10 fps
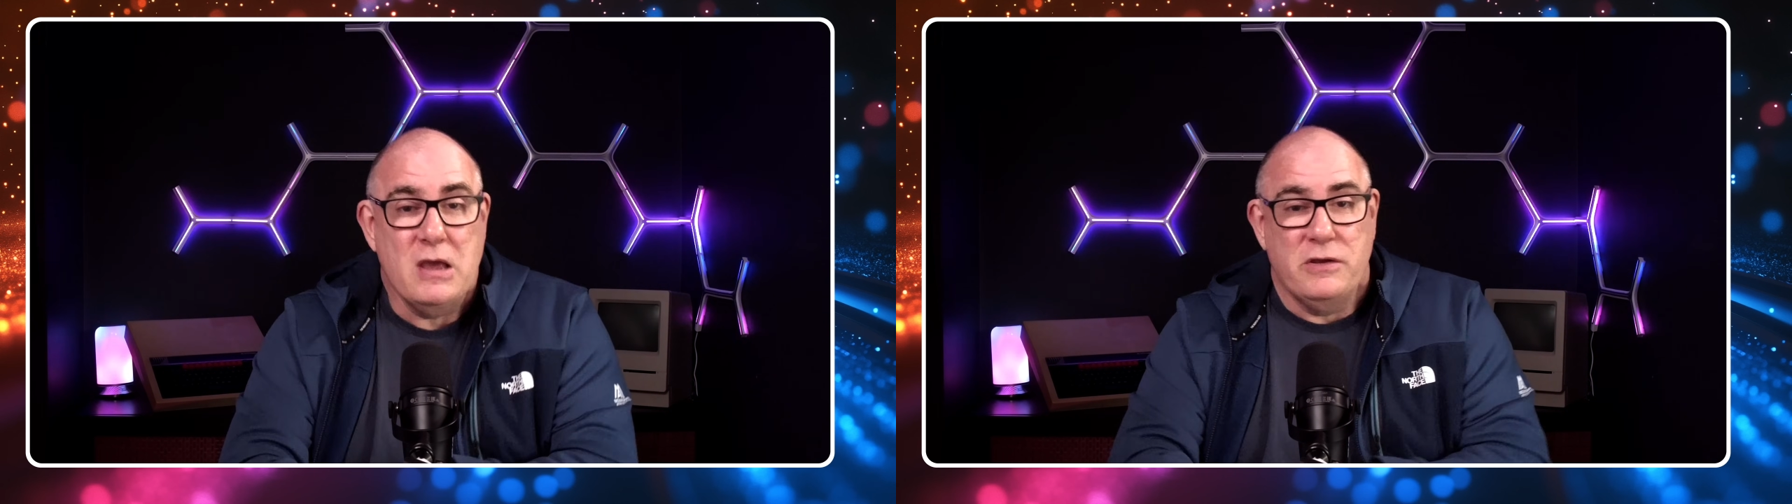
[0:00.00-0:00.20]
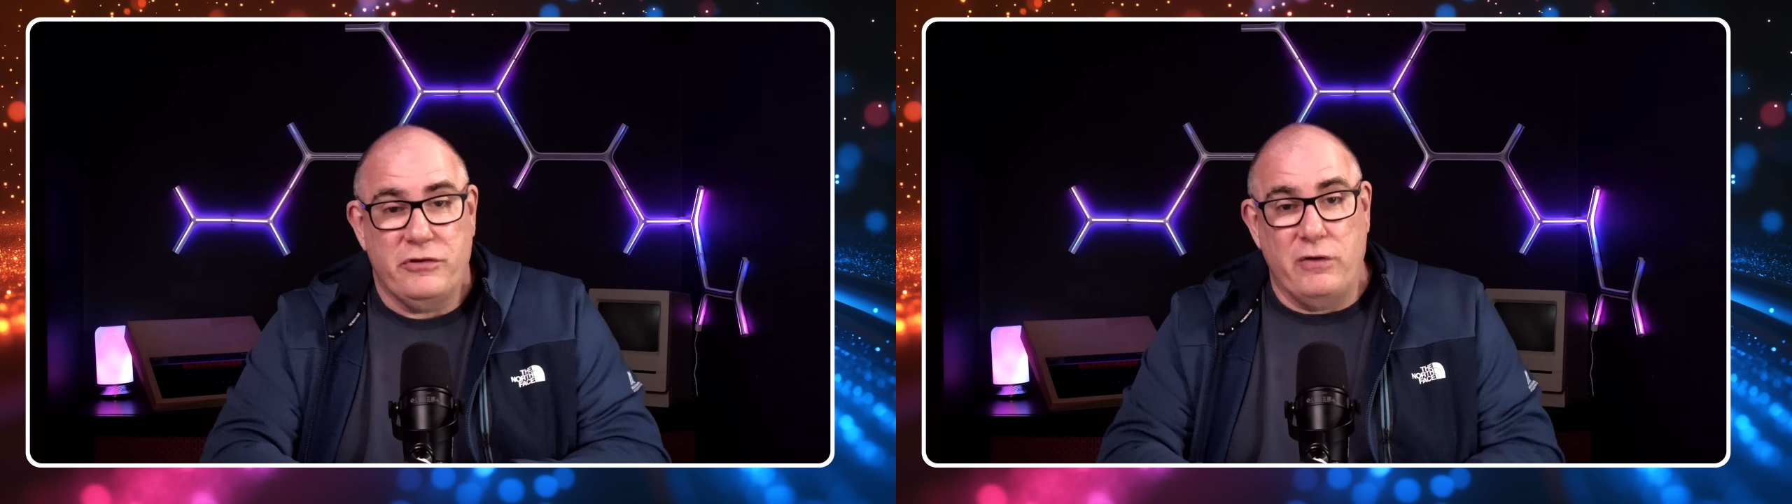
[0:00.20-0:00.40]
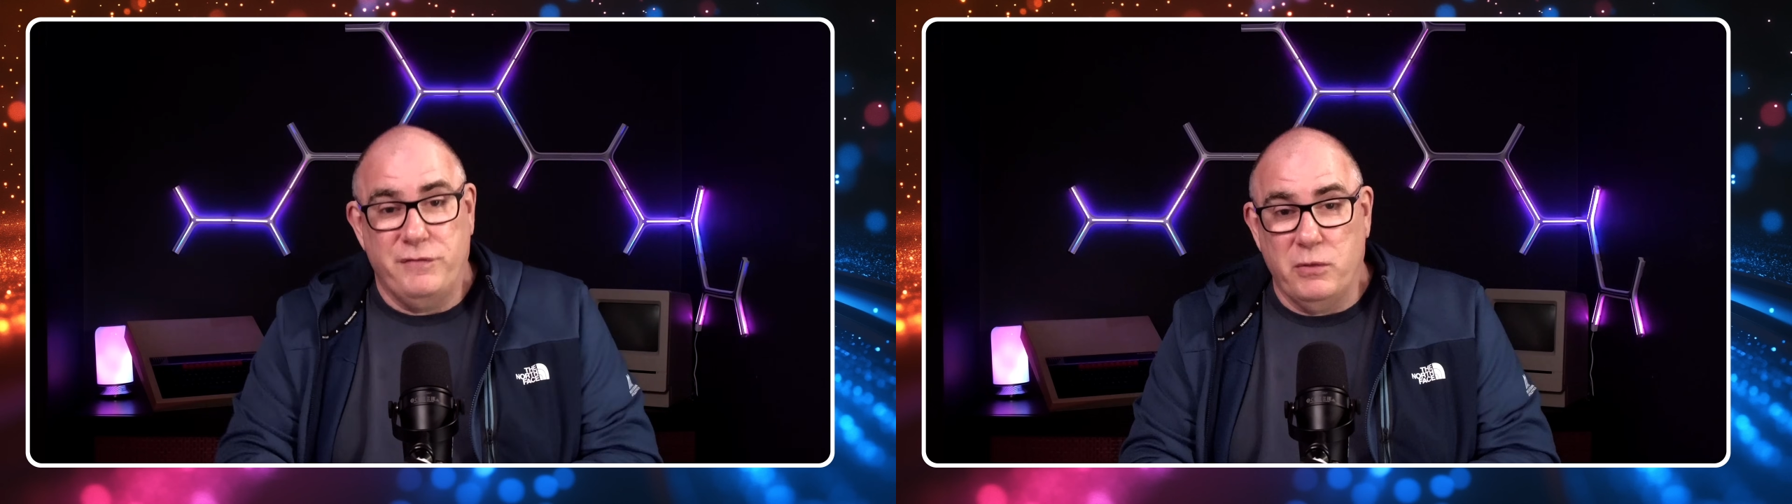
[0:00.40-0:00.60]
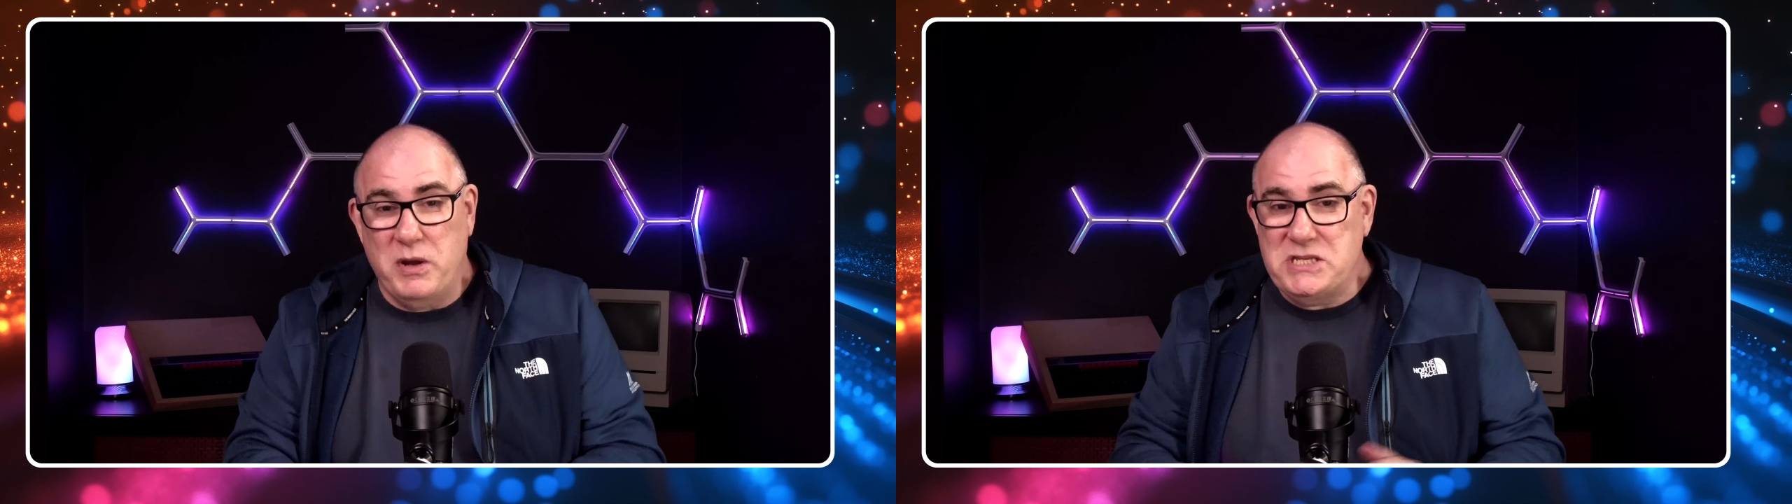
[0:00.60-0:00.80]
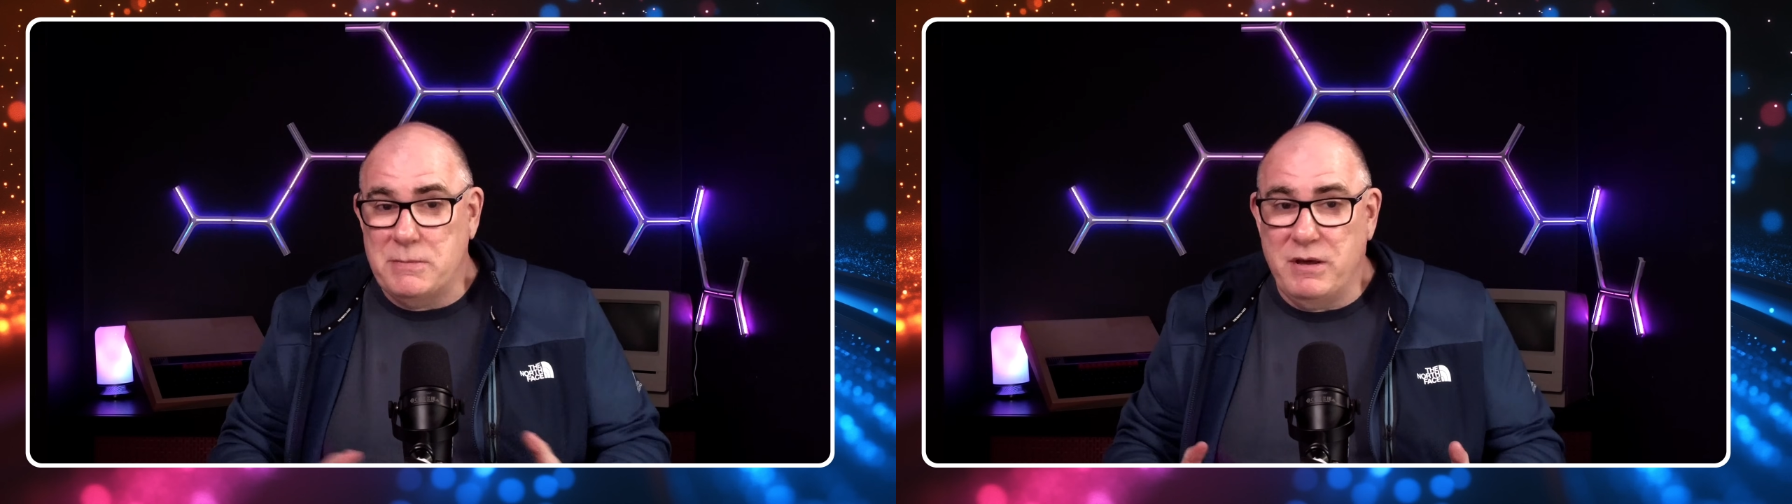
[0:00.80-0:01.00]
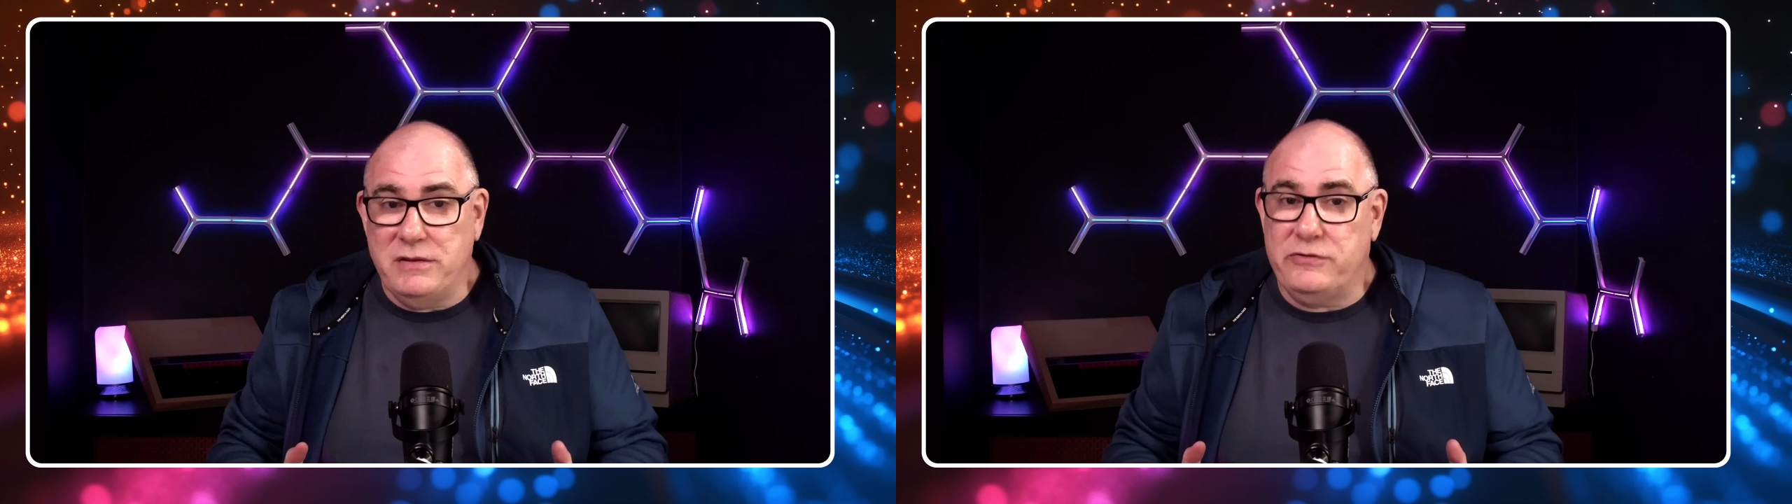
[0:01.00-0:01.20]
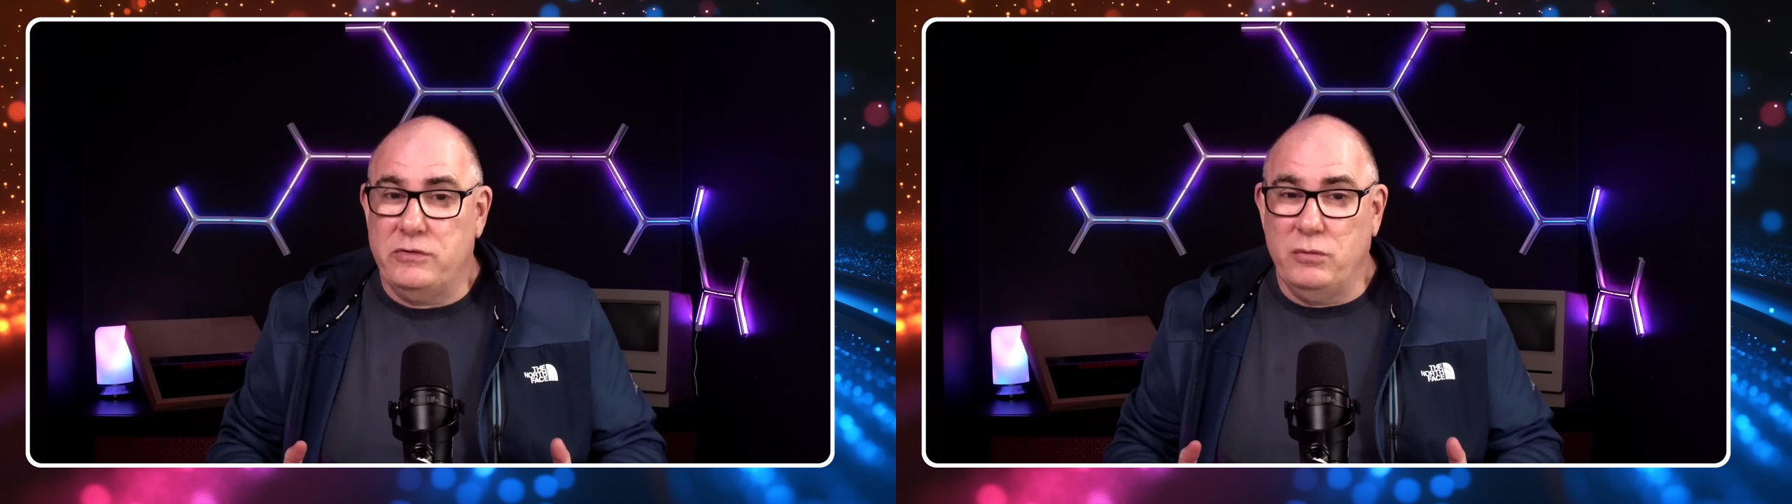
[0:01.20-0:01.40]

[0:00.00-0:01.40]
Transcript: So for the winter months,